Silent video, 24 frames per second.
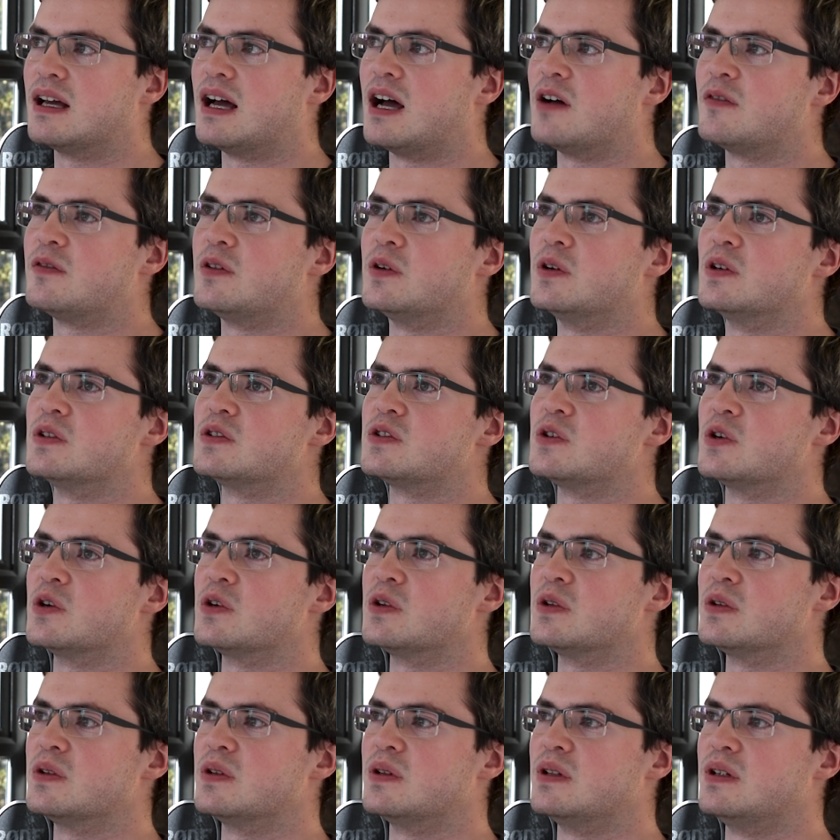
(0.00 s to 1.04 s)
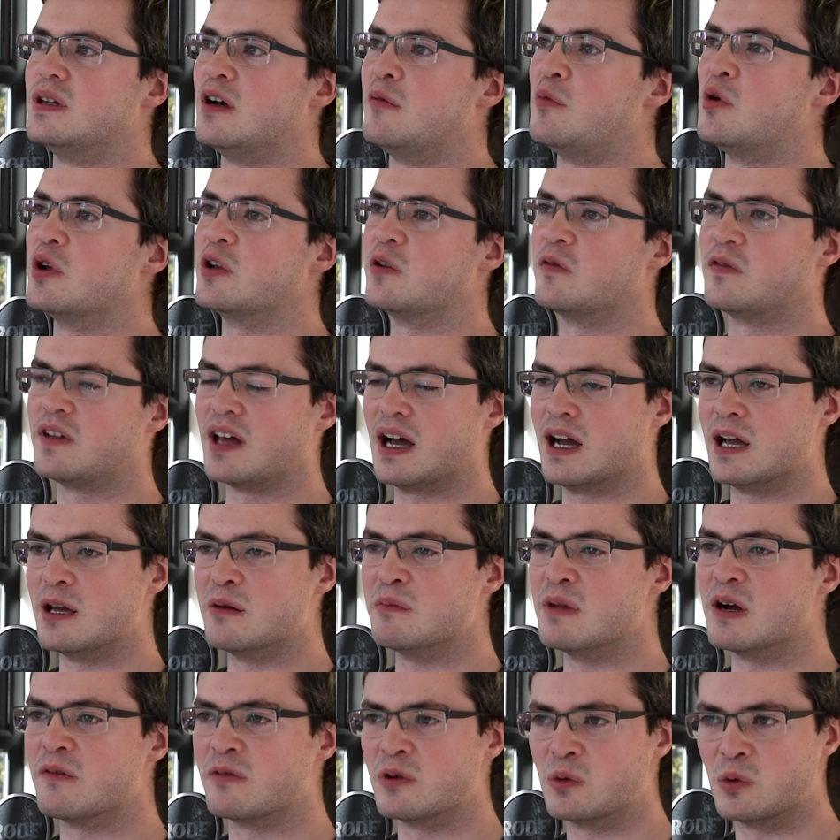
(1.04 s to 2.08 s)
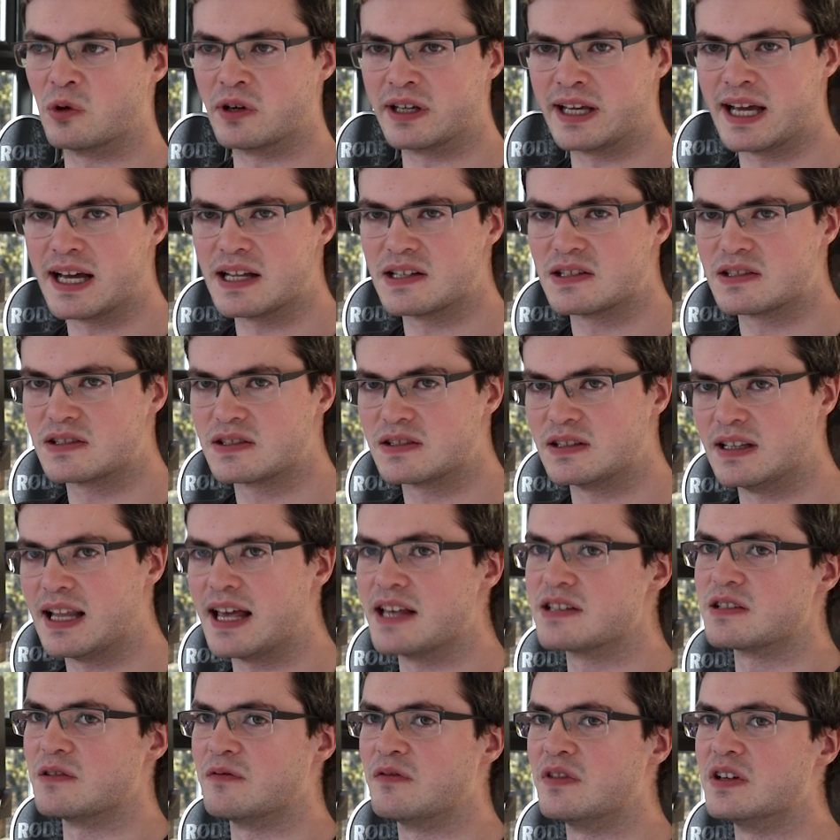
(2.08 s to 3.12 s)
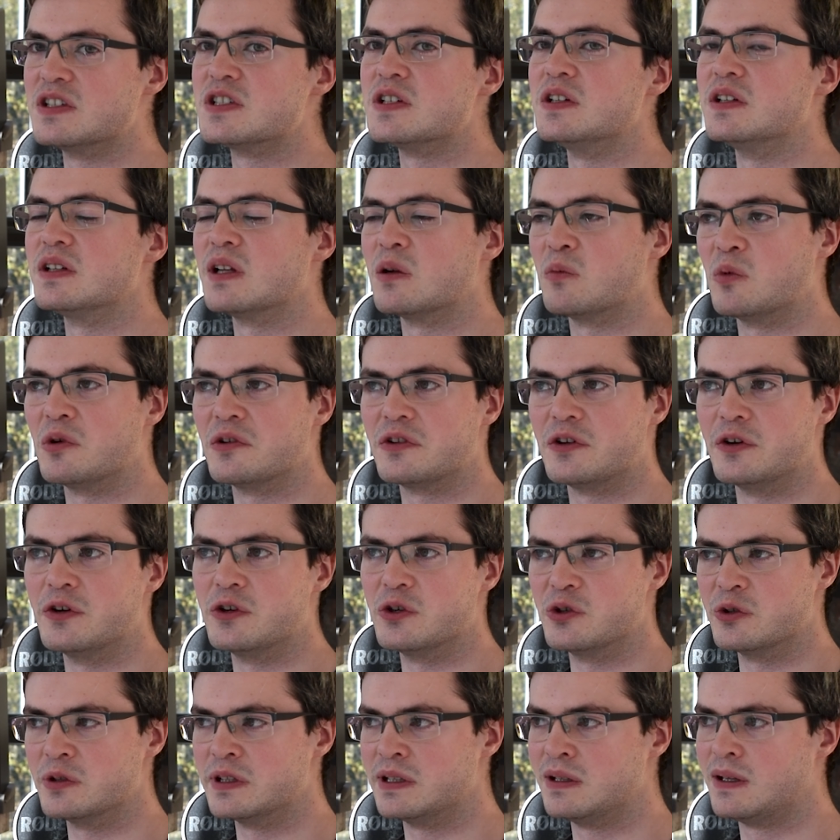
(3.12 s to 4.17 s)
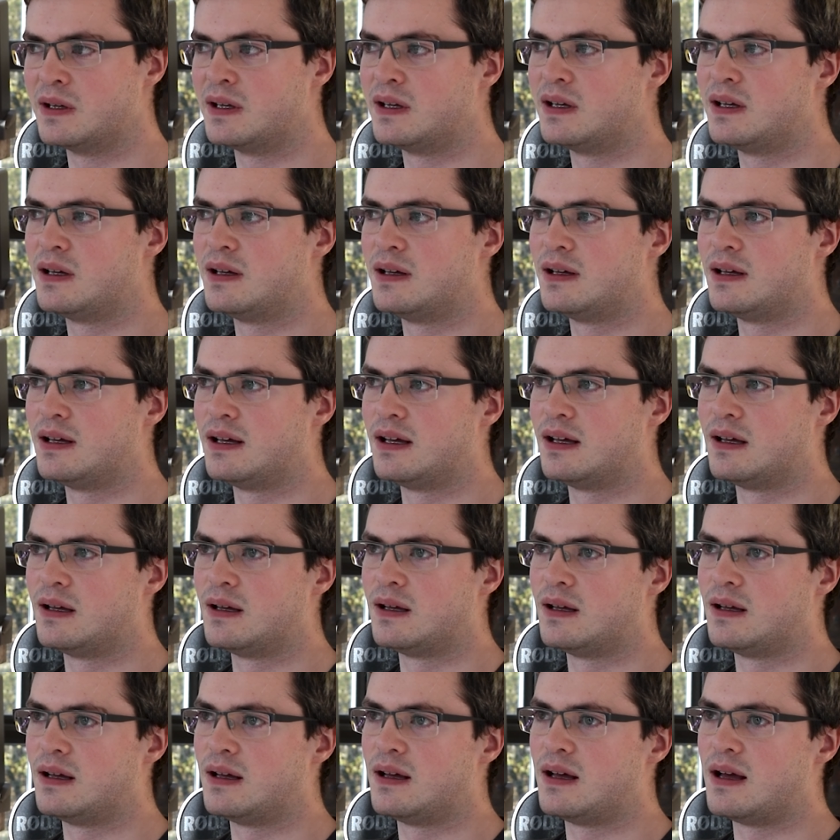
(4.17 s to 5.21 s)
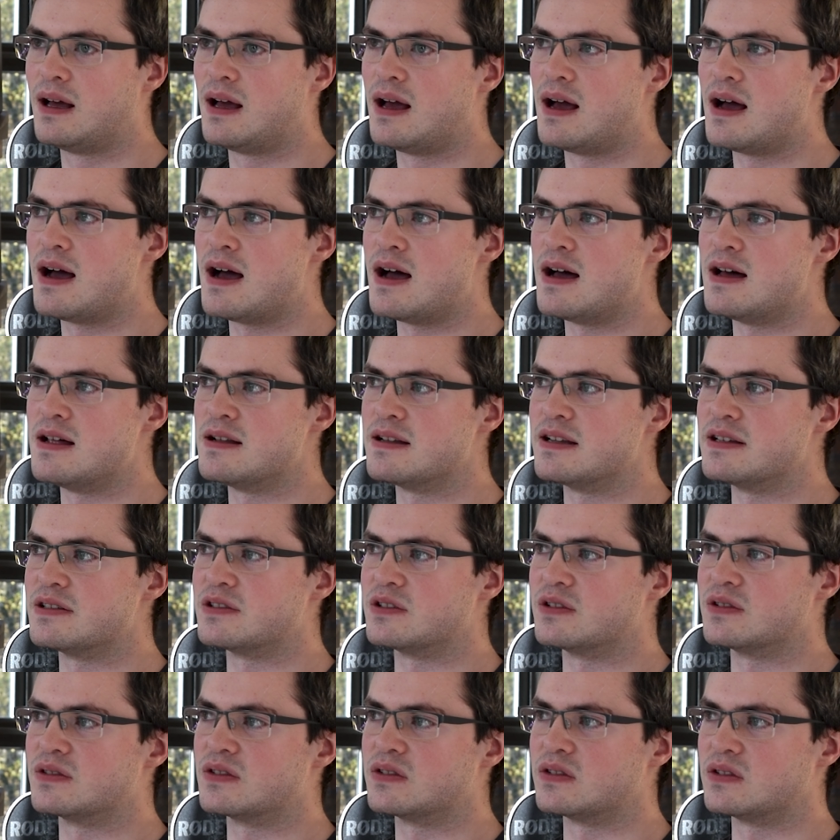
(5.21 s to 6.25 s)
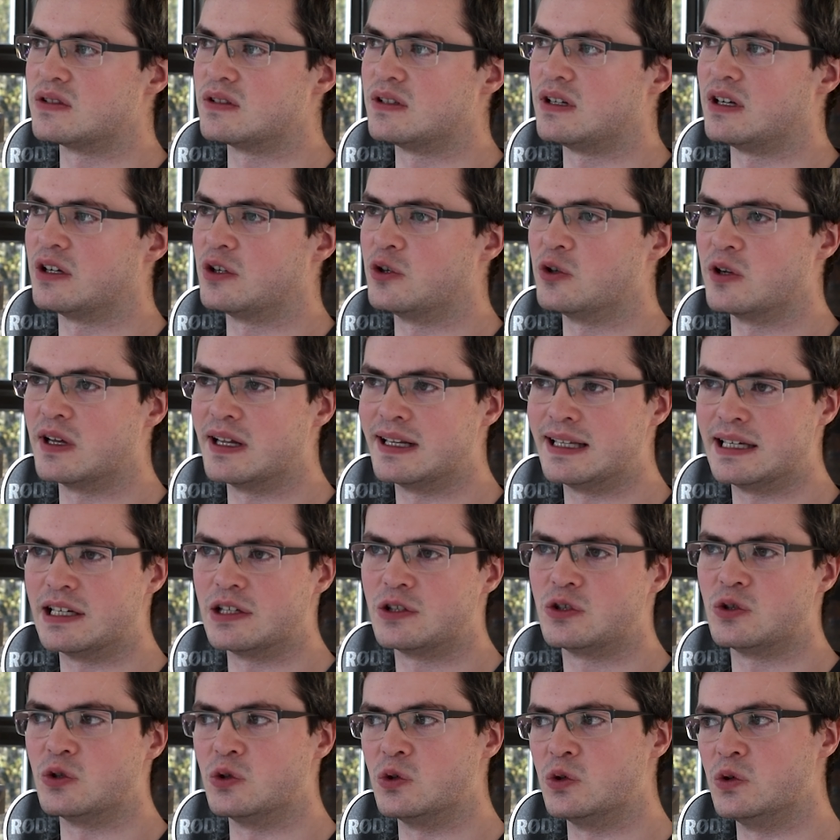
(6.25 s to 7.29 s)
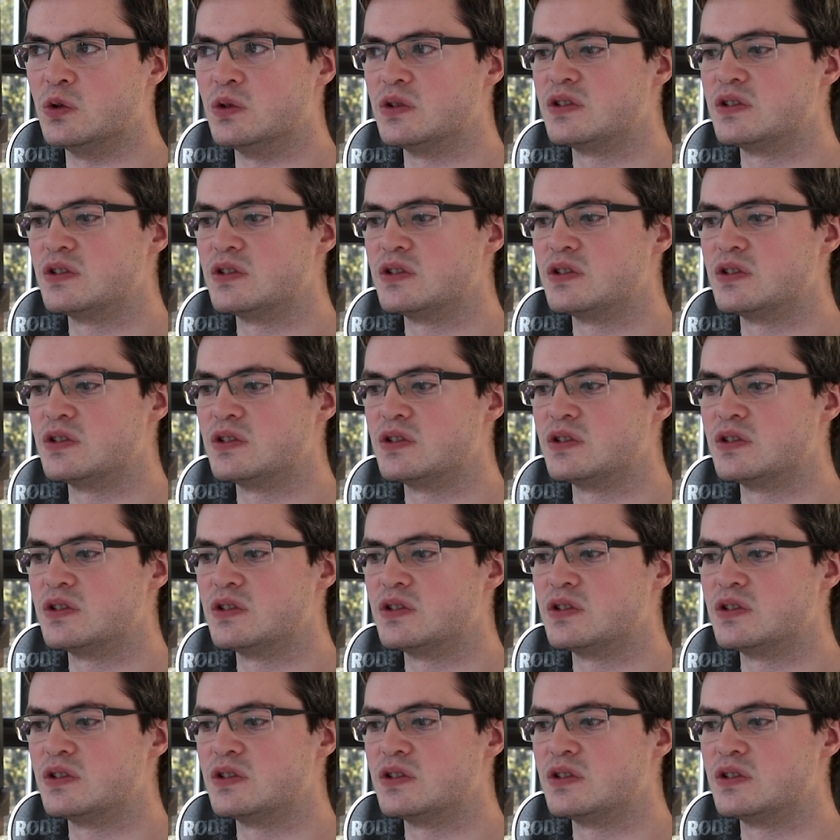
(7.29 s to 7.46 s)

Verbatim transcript: after a certain amount of time, everyone gets less efficient at what they're doing. And it's a good idea to